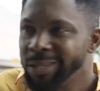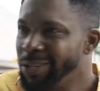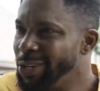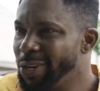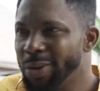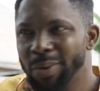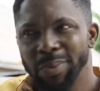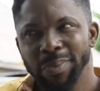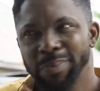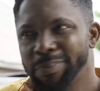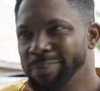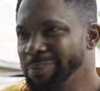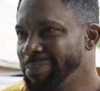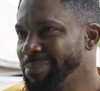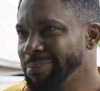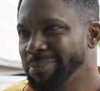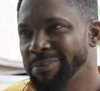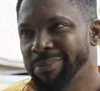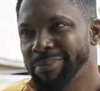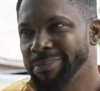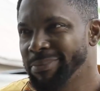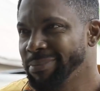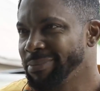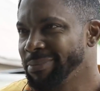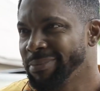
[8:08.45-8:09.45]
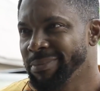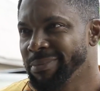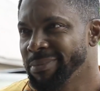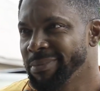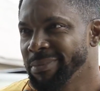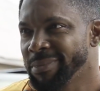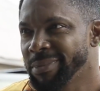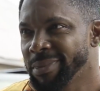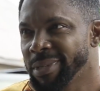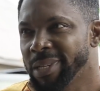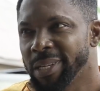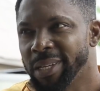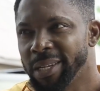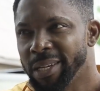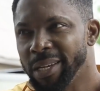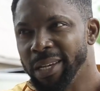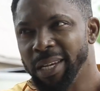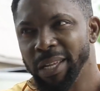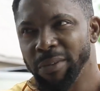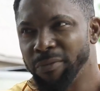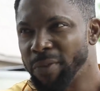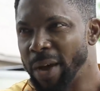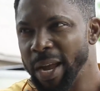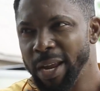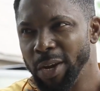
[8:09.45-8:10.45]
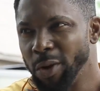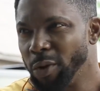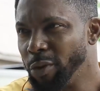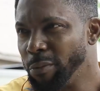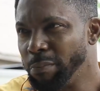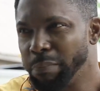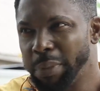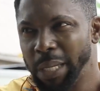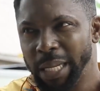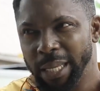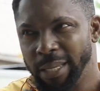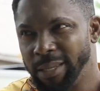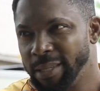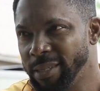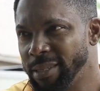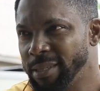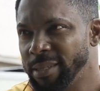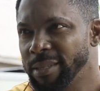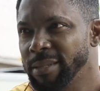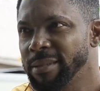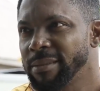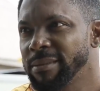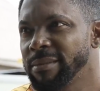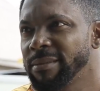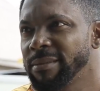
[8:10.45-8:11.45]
No. Leave her alone, please.